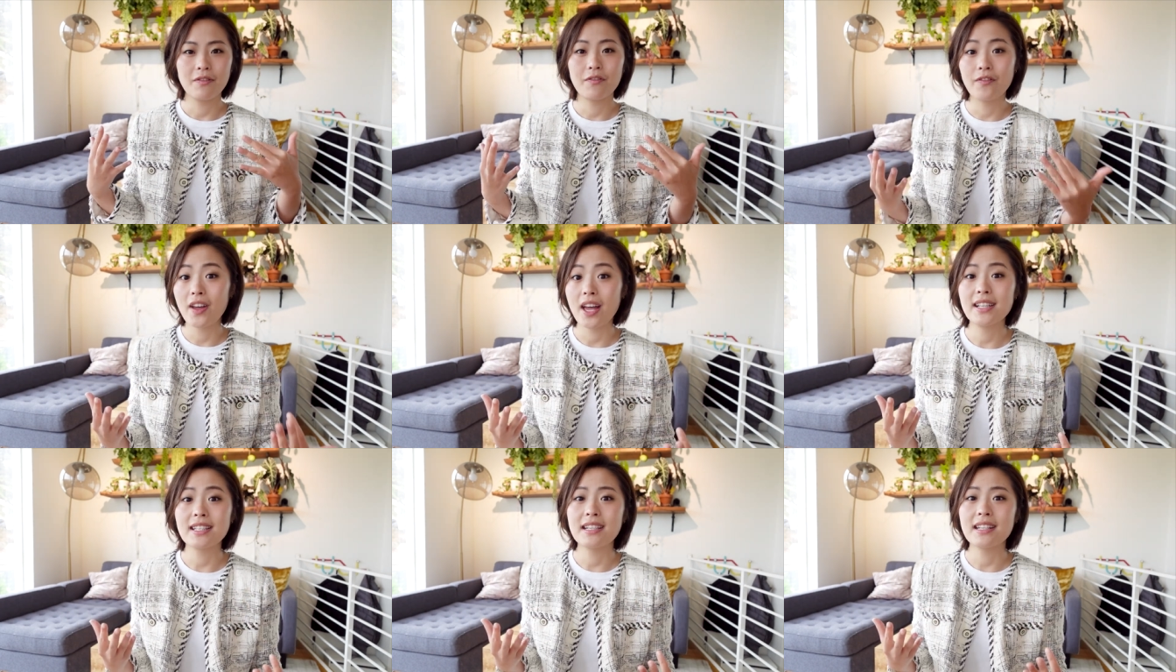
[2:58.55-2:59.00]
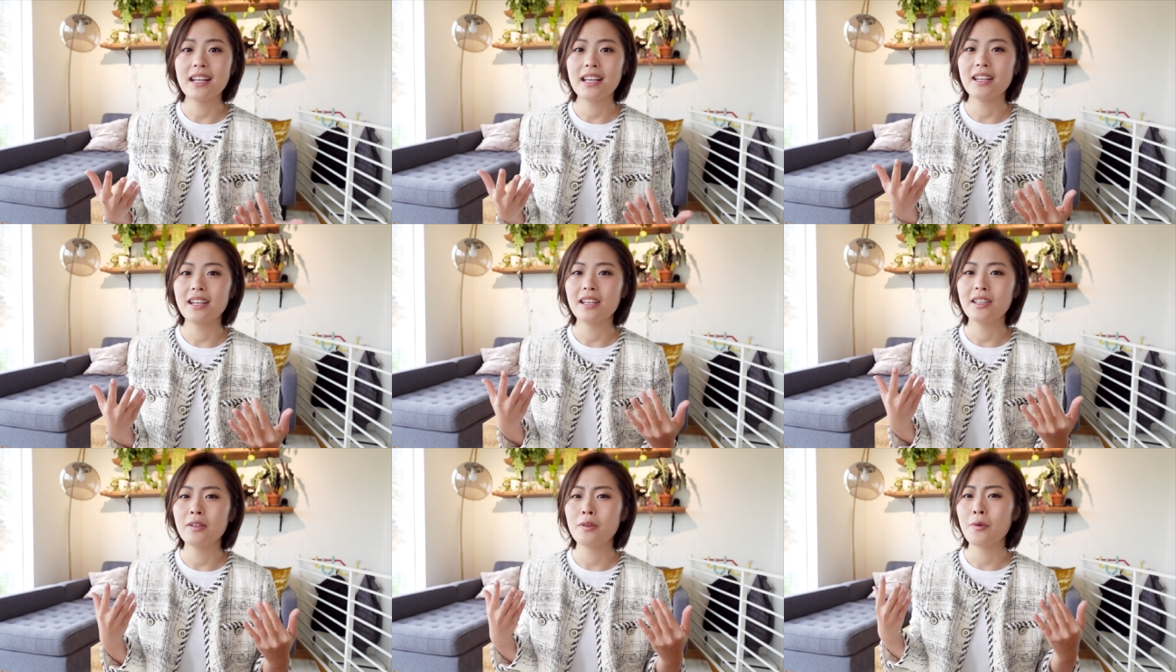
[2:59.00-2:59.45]

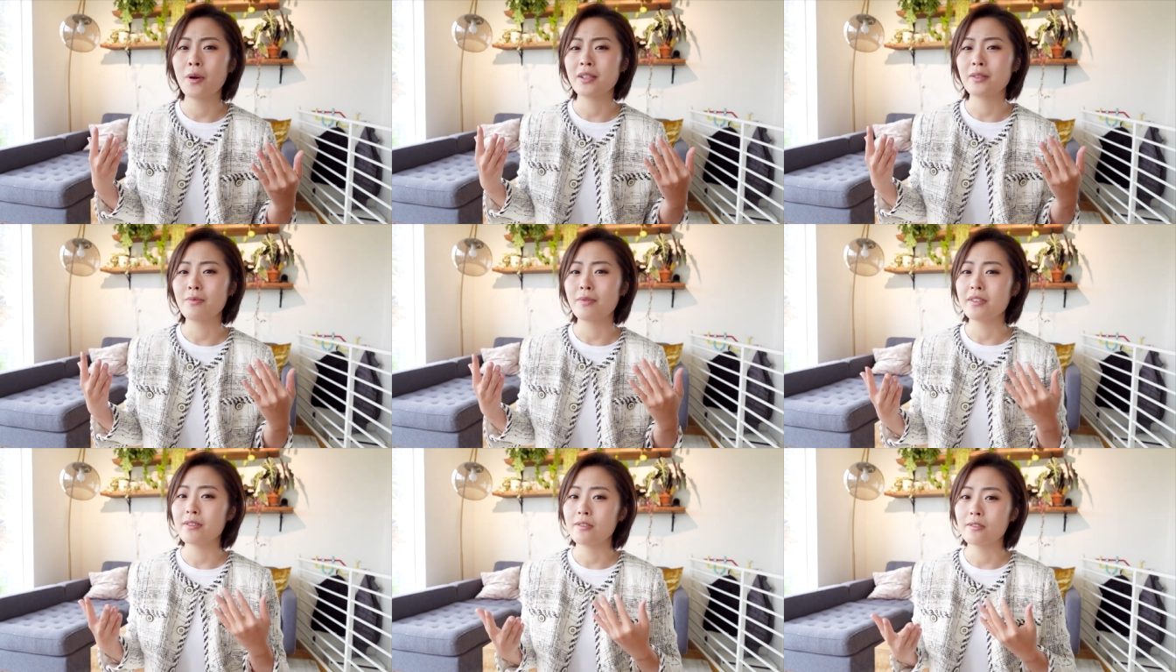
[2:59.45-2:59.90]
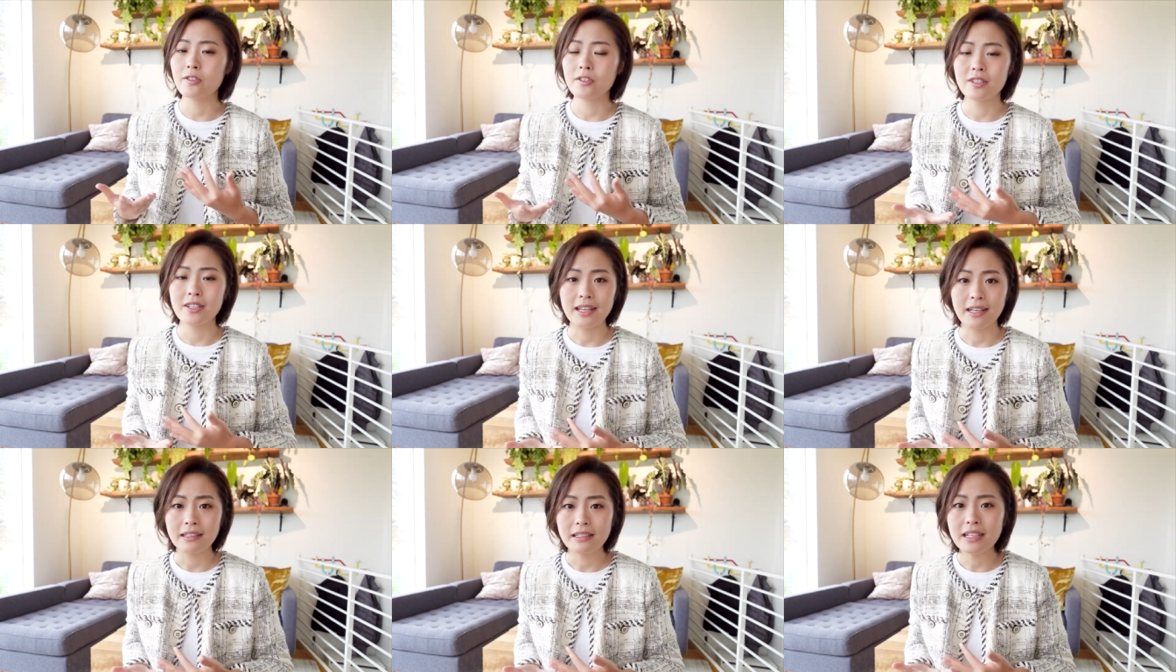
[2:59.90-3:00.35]
fascinating UX
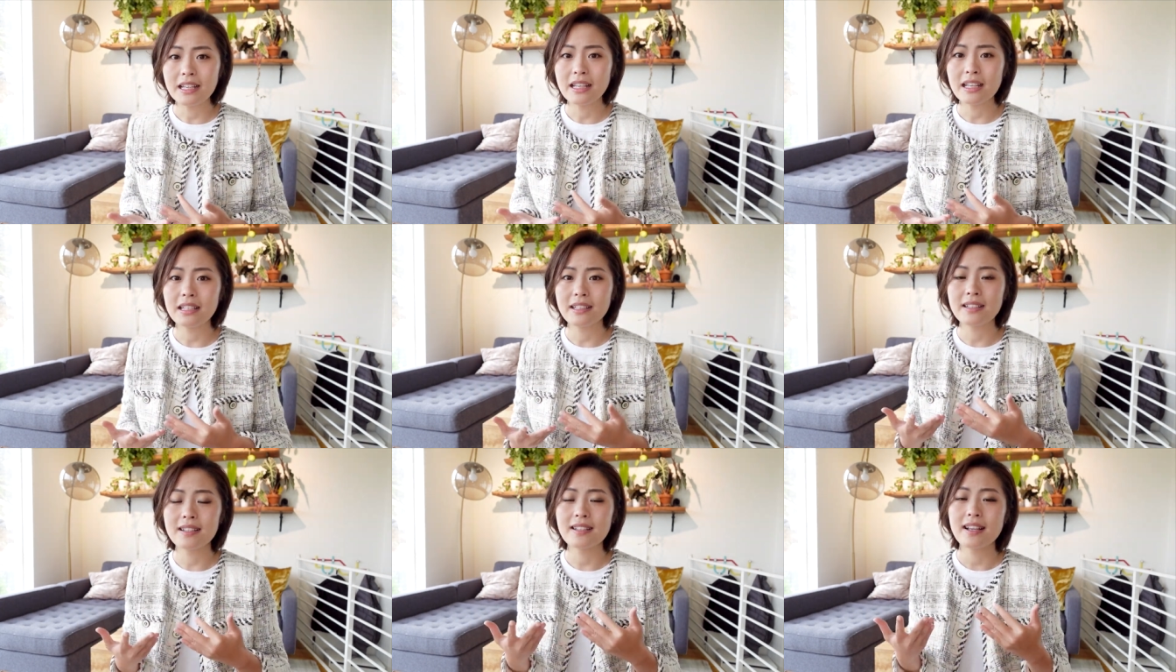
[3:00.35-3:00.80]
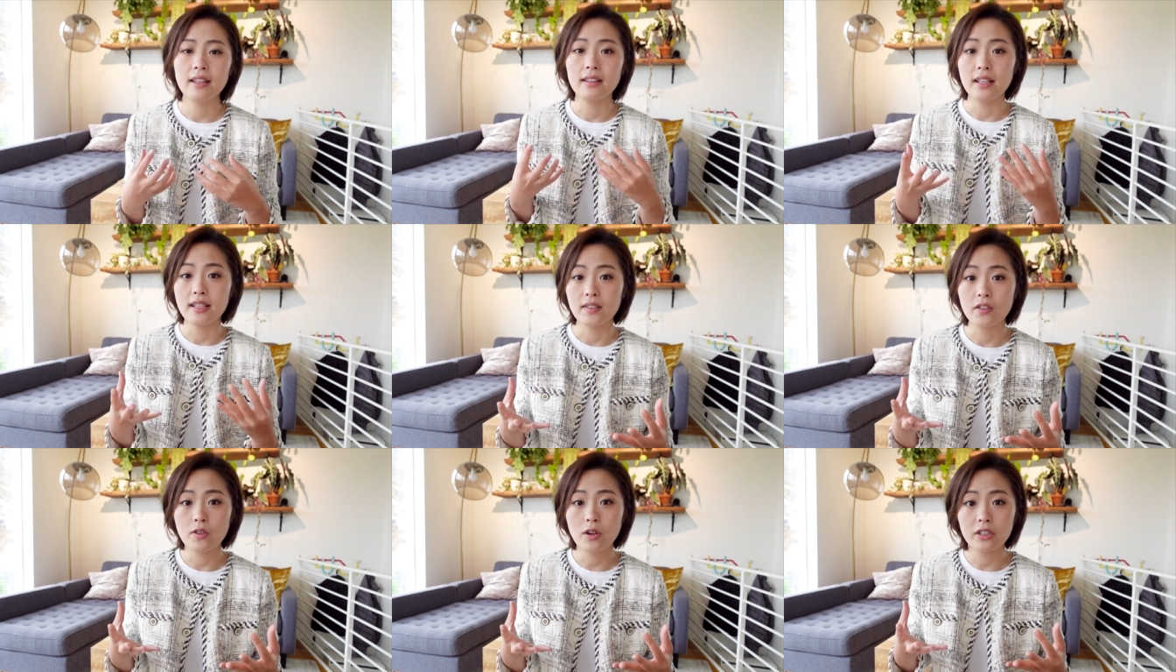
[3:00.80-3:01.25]
research techniques, and
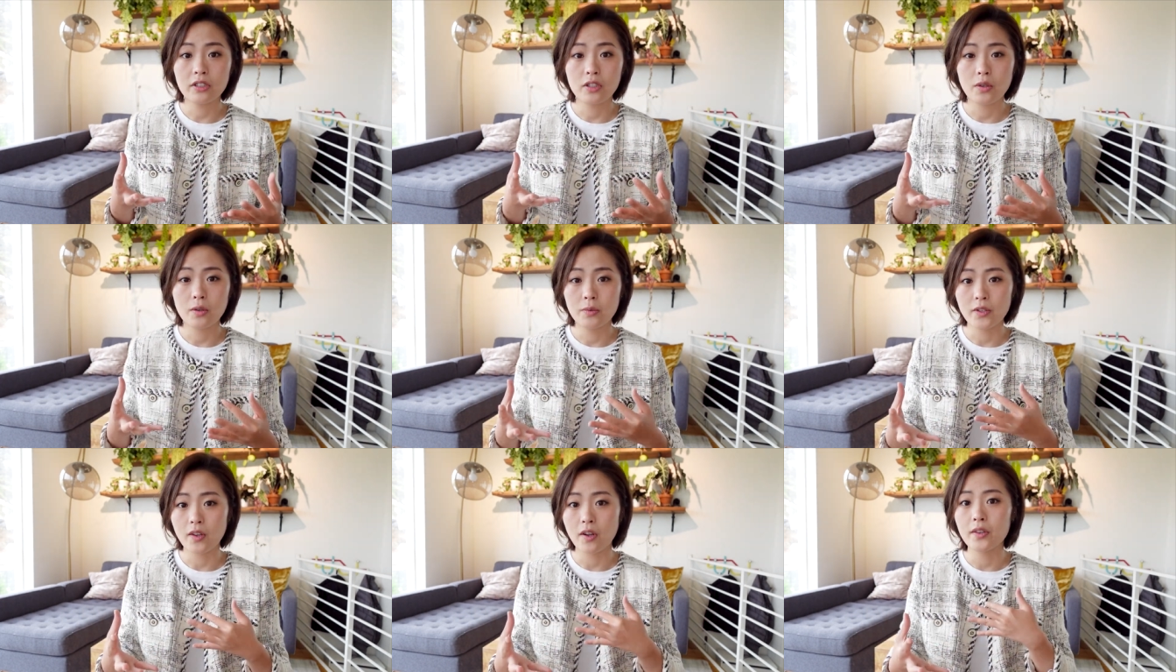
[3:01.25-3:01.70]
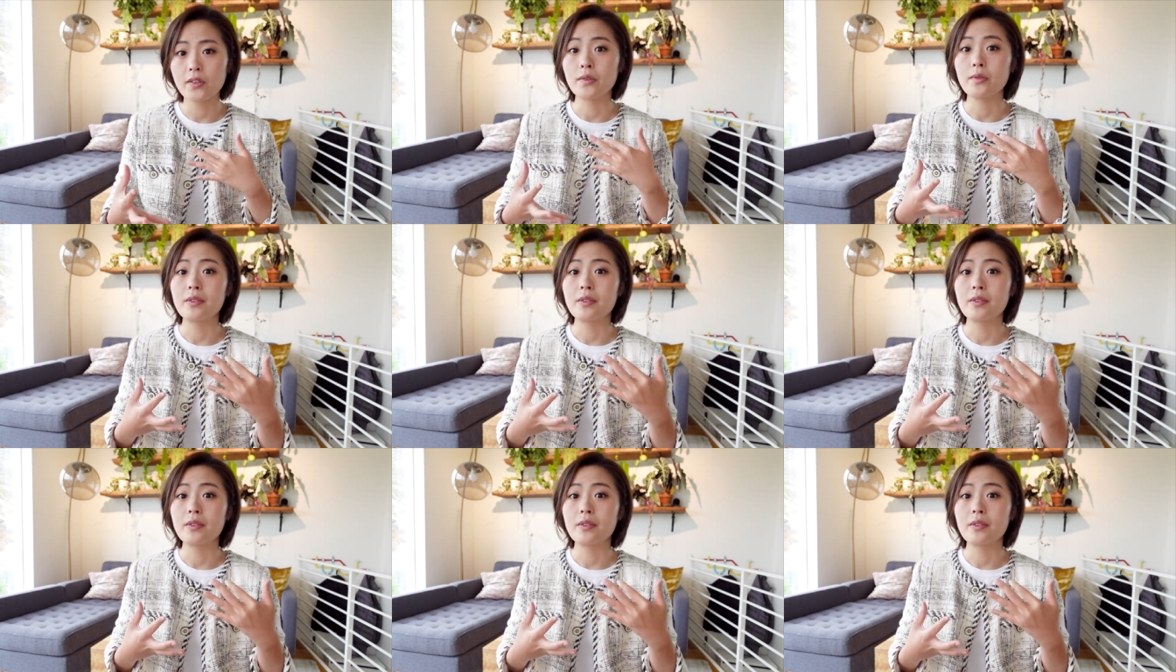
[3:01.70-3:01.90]
the instructor was also